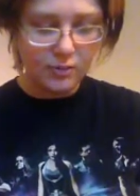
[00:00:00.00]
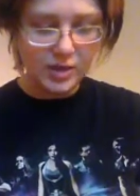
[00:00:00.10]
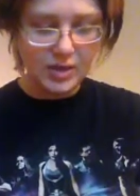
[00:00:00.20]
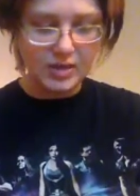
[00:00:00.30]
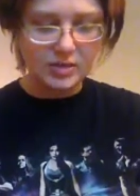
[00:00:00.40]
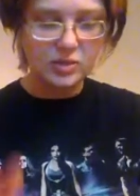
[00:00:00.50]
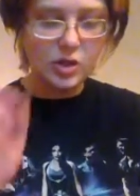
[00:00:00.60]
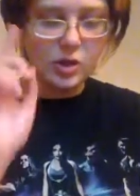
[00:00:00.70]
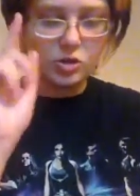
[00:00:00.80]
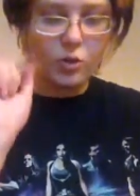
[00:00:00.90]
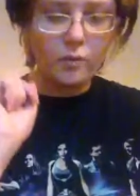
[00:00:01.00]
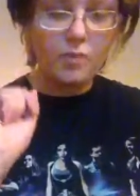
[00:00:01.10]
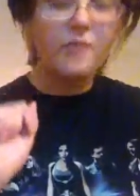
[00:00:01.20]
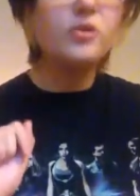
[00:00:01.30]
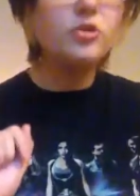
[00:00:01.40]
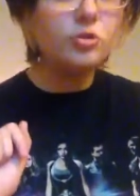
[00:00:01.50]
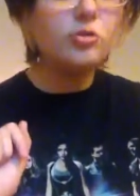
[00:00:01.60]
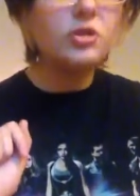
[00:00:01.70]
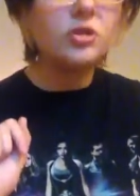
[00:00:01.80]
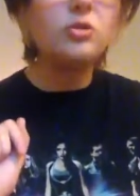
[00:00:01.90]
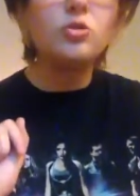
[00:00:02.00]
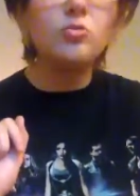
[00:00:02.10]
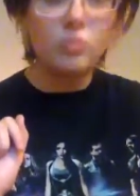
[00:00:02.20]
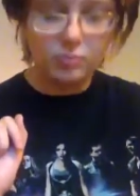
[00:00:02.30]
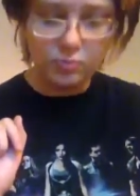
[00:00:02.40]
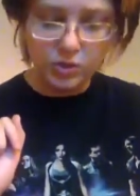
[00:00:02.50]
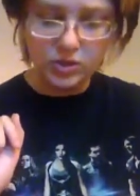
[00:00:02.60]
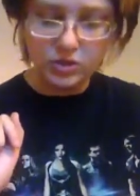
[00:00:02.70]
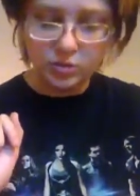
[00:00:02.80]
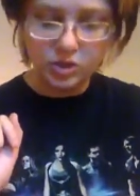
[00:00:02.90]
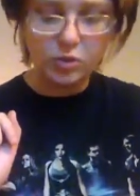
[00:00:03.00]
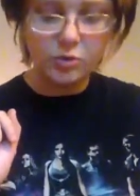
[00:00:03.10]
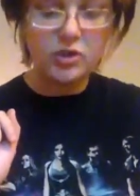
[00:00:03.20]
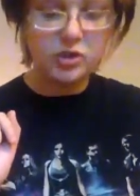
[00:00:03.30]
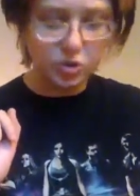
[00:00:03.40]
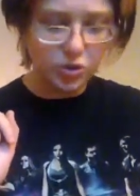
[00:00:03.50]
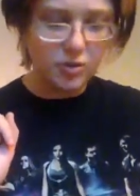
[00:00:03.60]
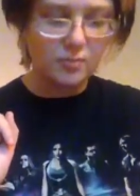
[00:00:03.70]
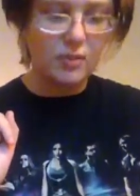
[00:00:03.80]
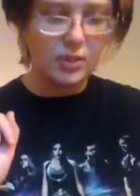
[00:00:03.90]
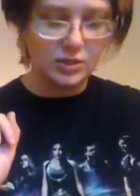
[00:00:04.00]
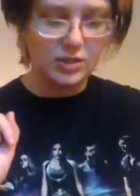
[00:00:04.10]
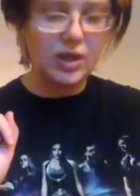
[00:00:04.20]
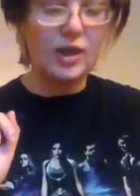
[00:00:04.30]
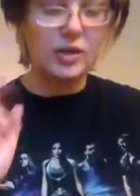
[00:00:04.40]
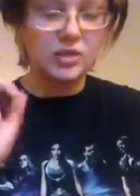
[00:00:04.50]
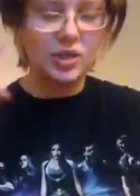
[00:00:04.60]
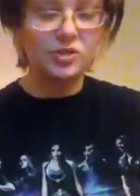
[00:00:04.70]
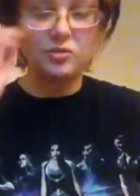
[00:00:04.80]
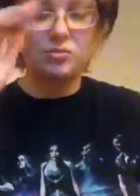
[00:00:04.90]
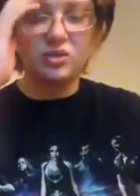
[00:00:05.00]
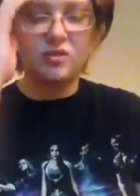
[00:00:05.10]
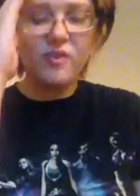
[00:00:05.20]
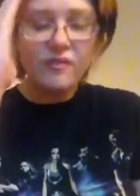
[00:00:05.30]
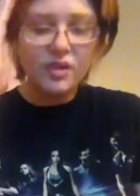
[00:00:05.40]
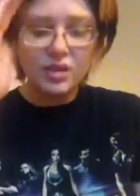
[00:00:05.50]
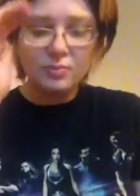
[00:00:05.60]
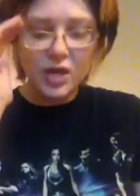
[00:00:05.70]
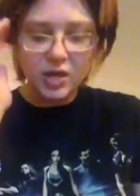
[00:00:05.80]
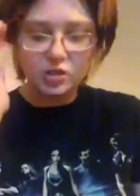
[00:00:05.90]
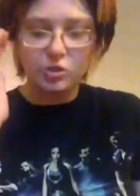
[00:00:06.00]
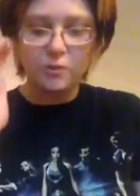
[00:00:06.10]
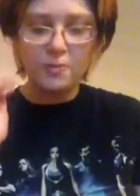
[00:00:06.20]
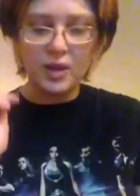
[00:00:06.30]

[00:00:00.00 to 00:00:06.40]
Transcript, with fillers: my tasks. Don't remove your shoes till you until you reach the stream, he had said, and this conjured up such a vivid picture,